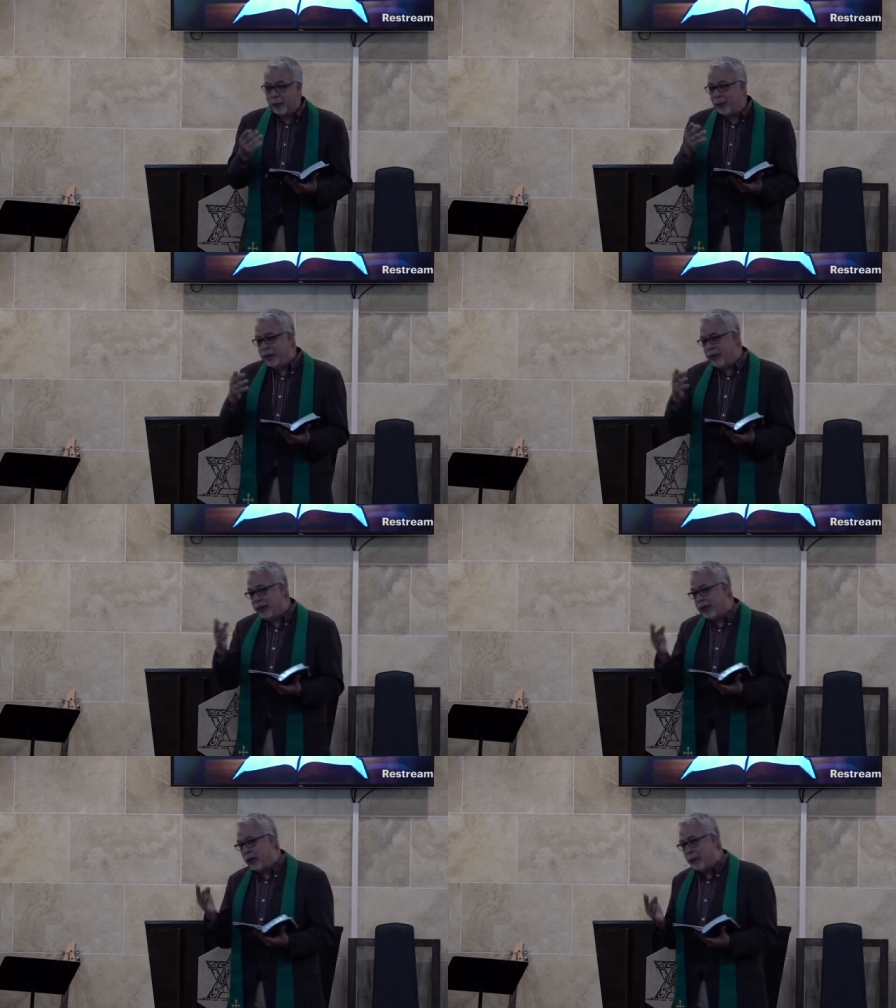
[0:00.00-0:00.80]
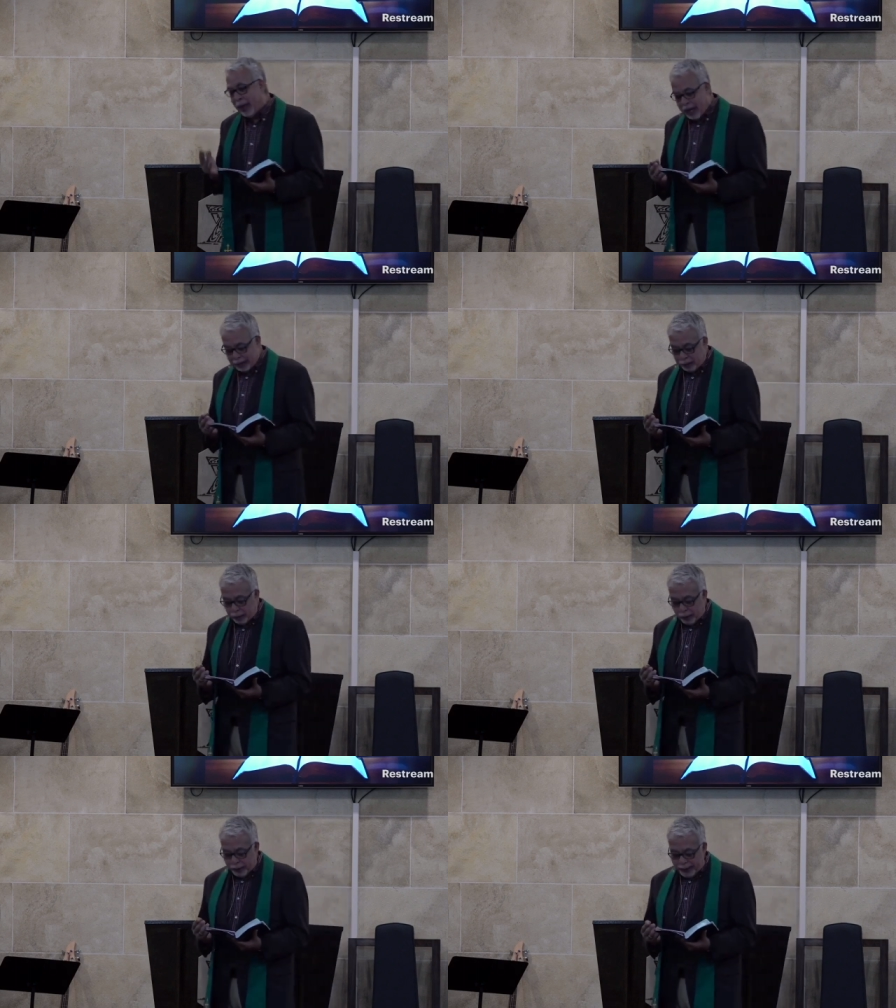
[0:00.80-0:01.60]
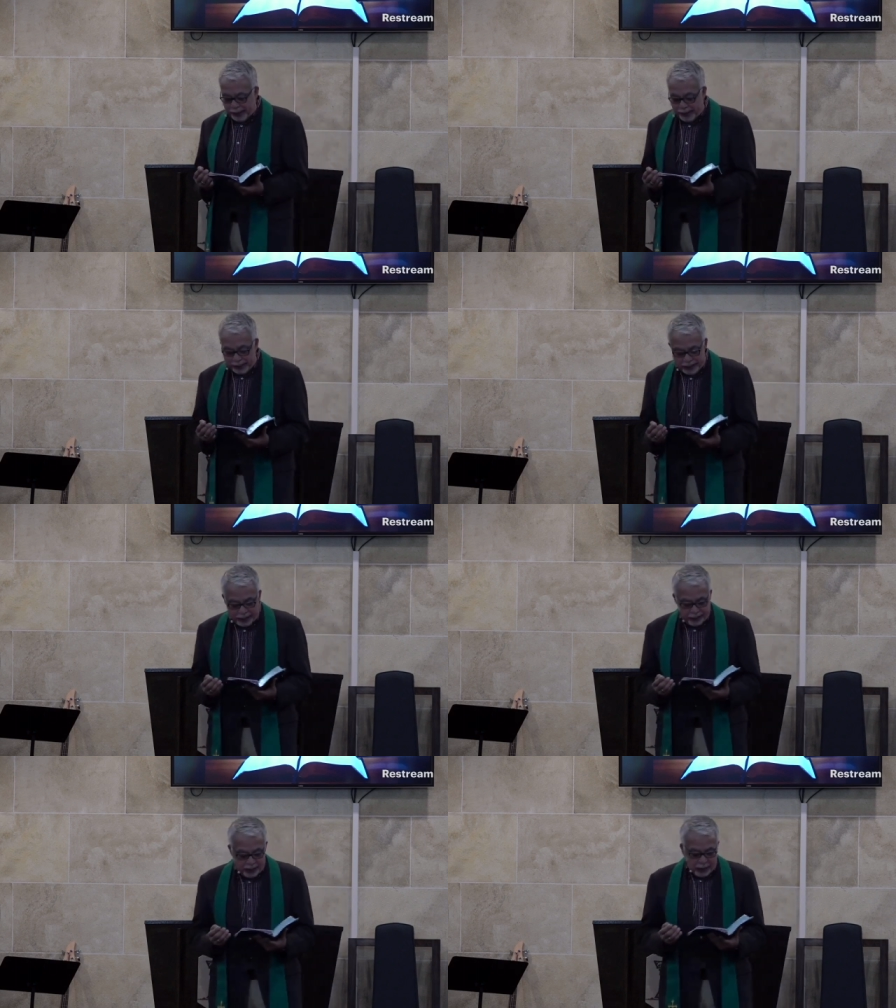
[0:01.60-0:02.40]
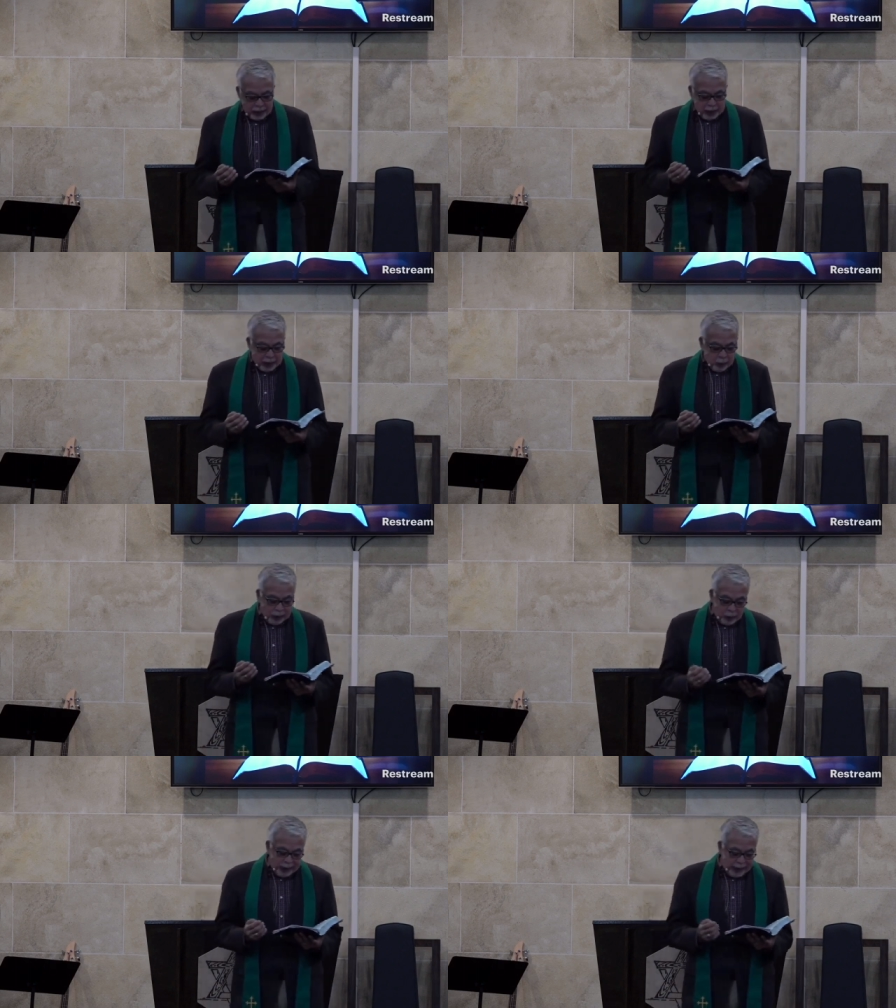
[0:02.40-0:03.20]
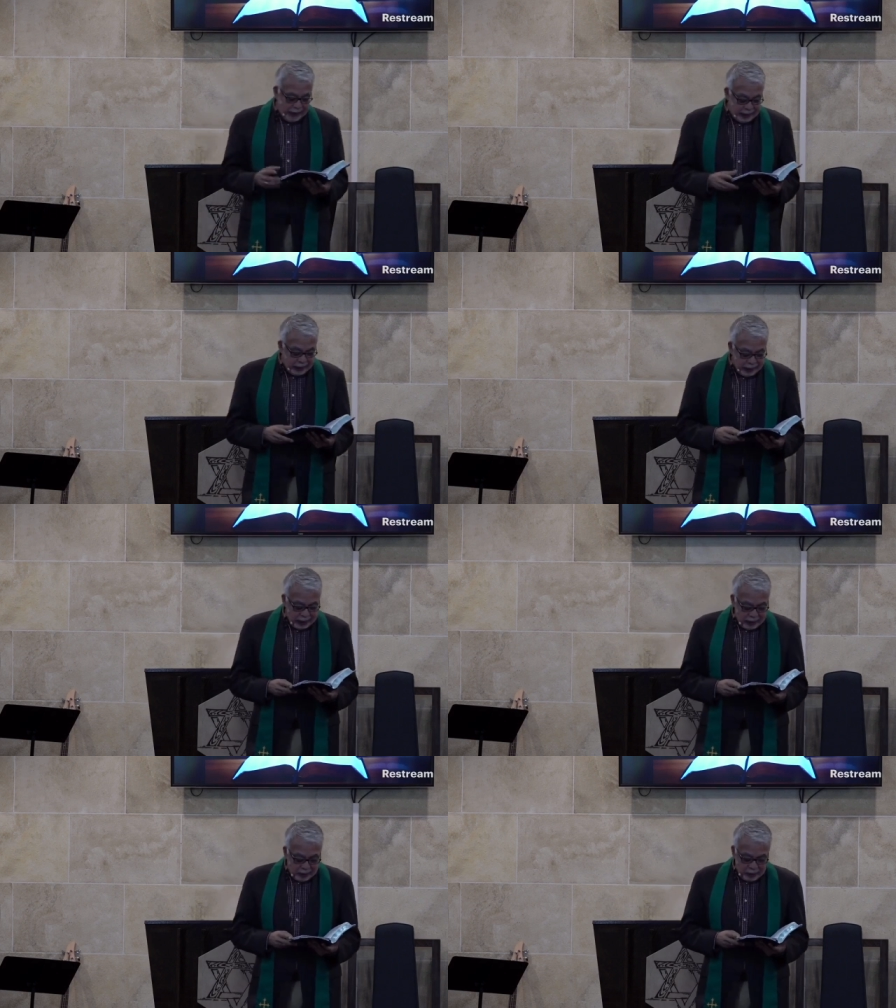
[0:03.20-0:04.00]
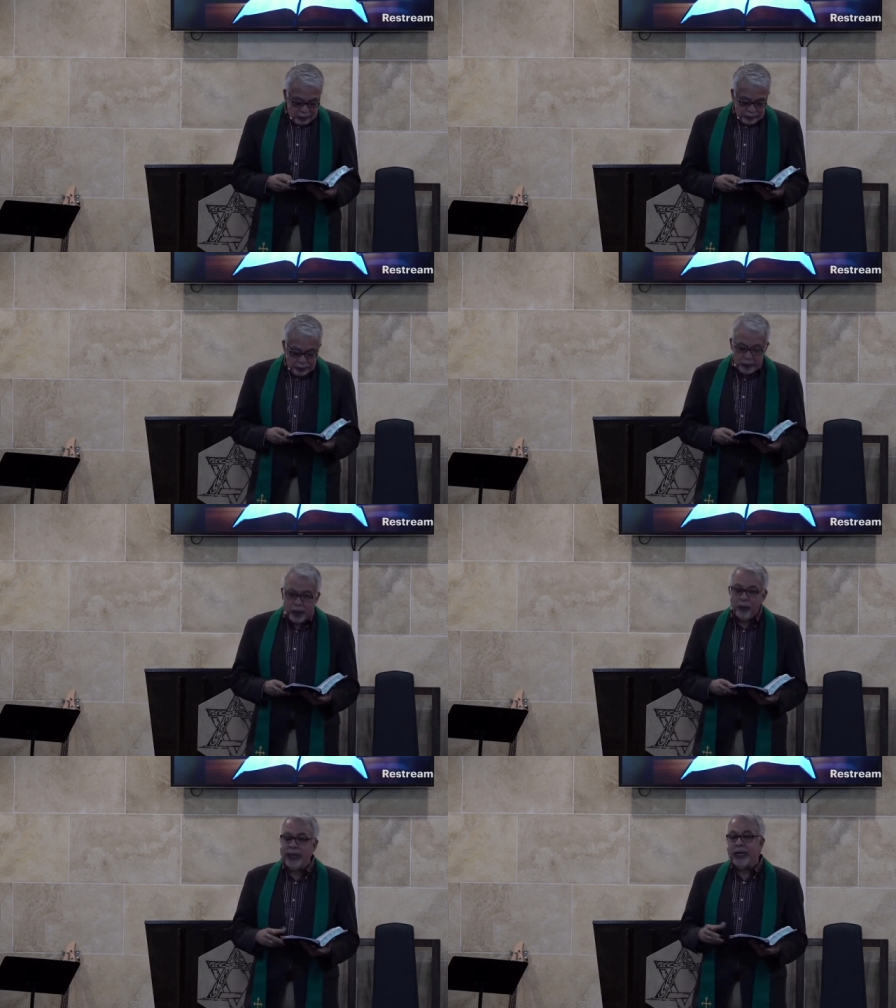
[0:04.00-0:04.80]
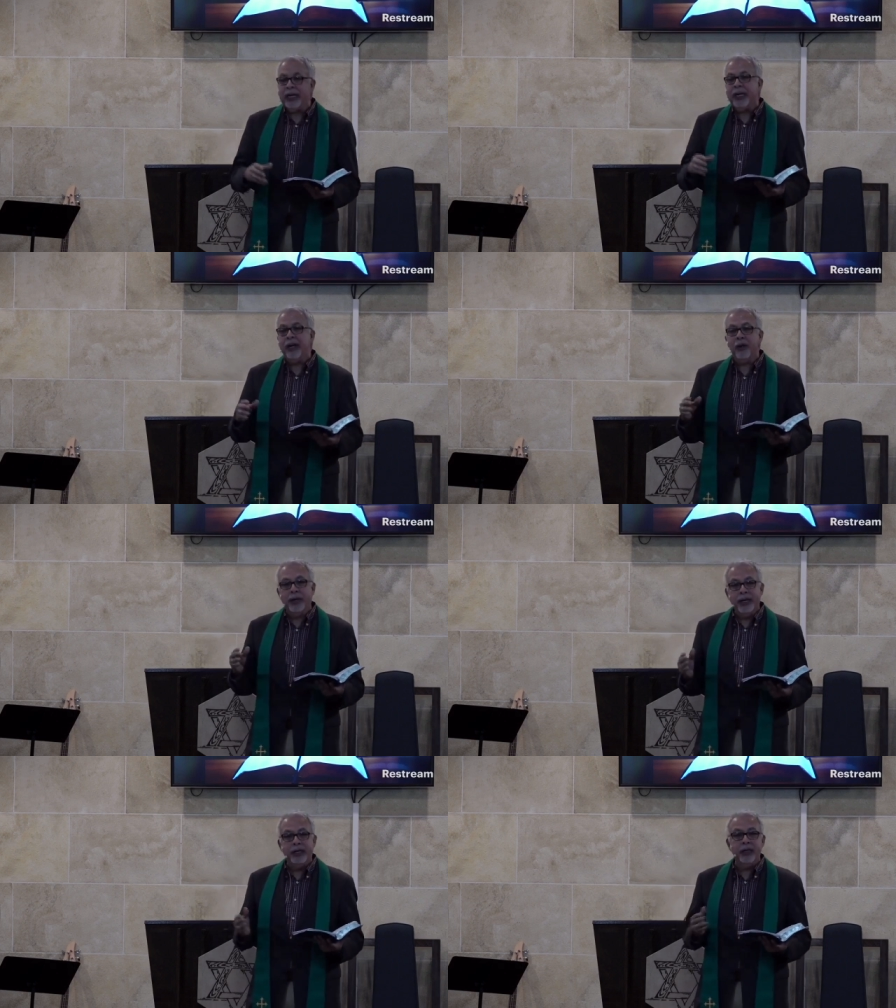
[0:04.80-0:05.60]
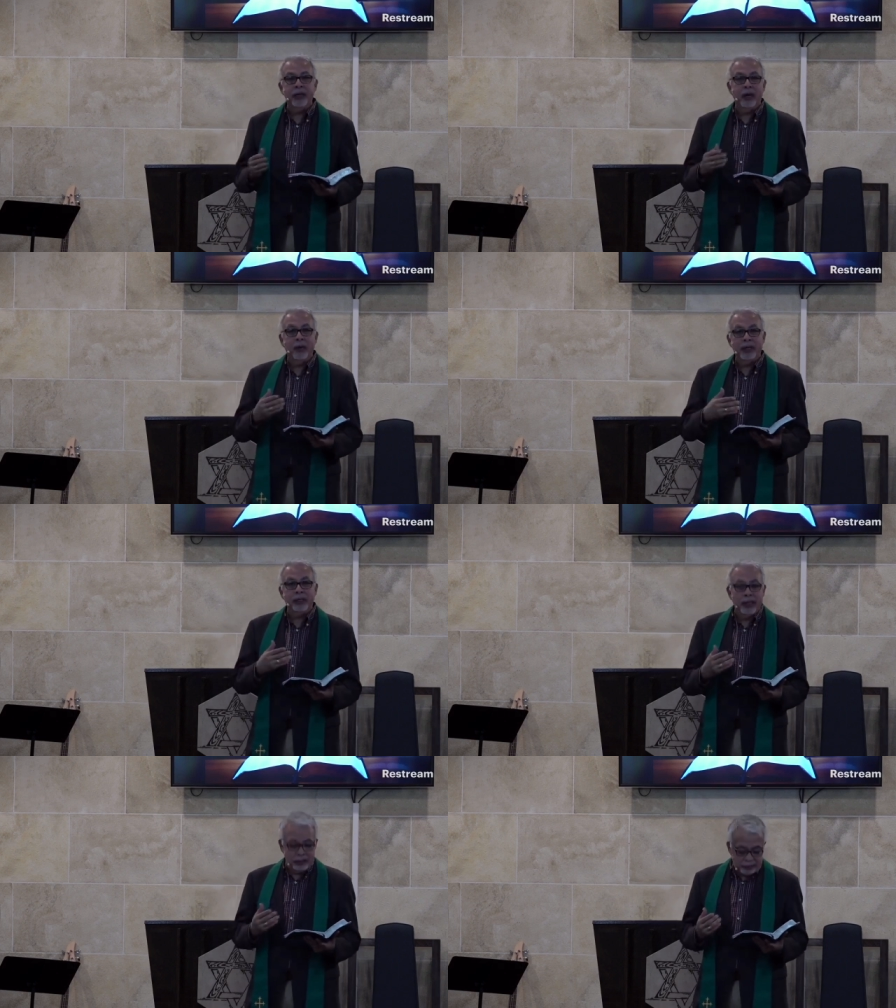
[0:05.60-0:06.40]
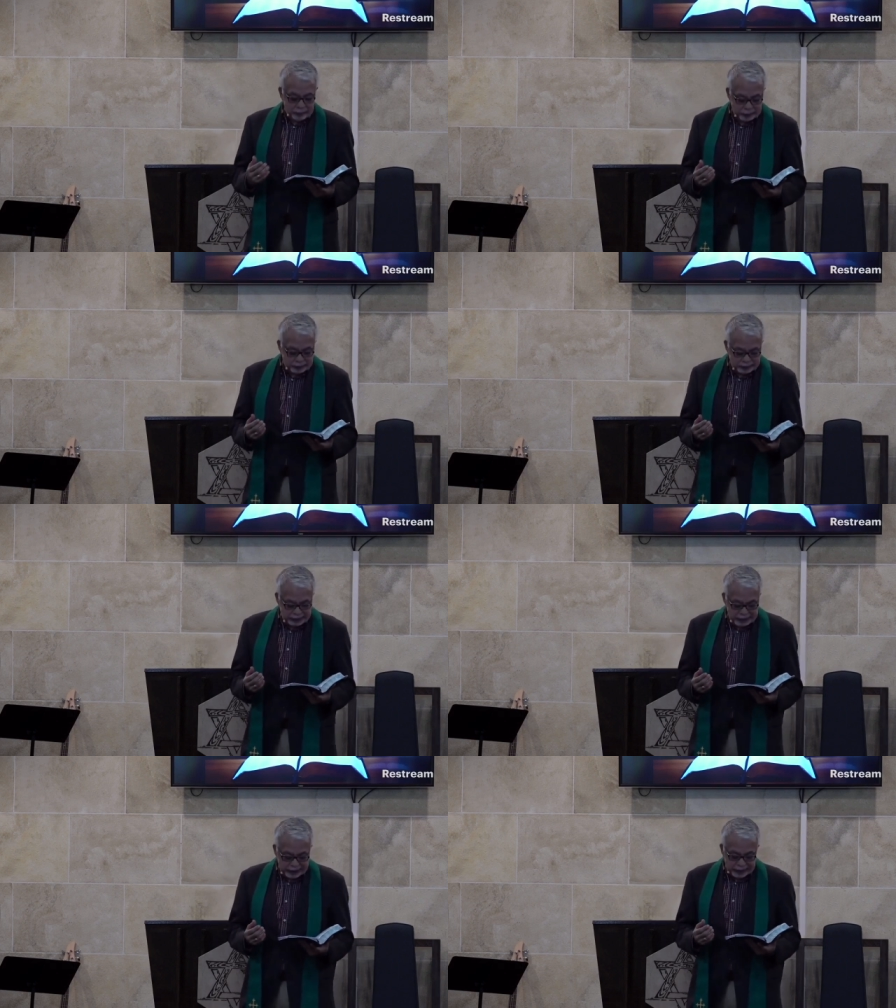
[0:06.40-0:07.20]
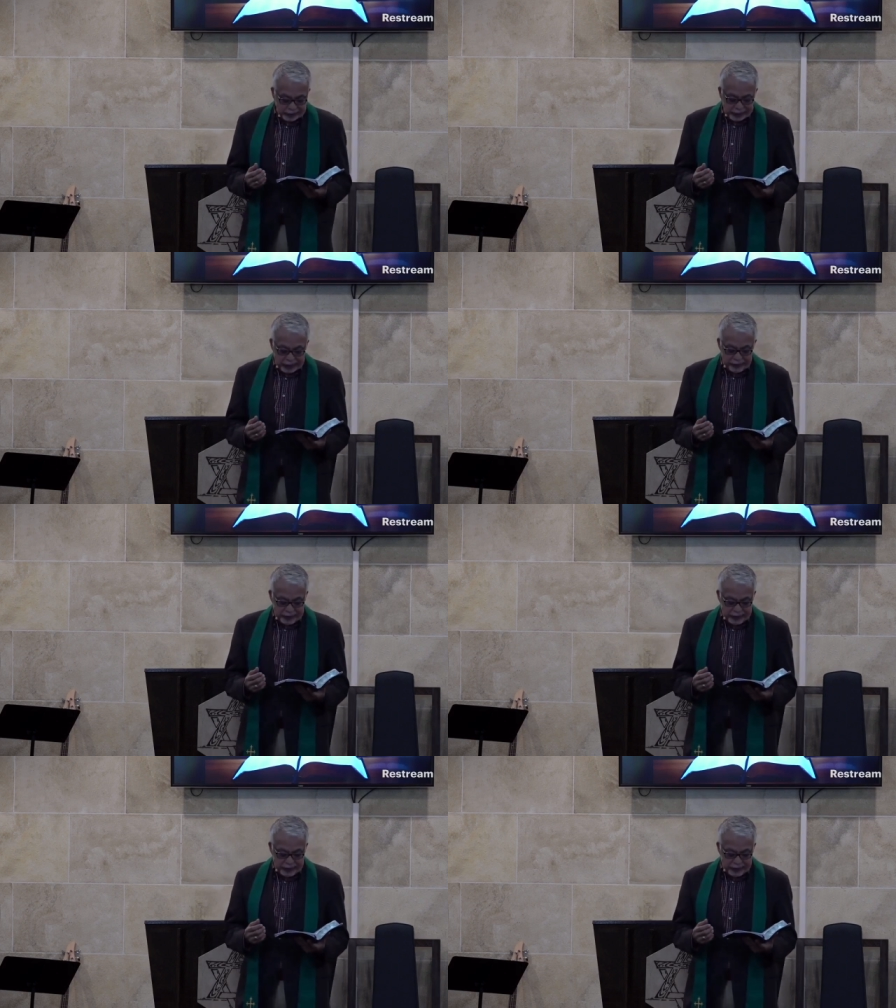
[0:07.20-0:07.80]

we look at our passage, what do we need to hear? What do we need to know? Well, we need to hear, we need to know what it says in verses 10 and 11.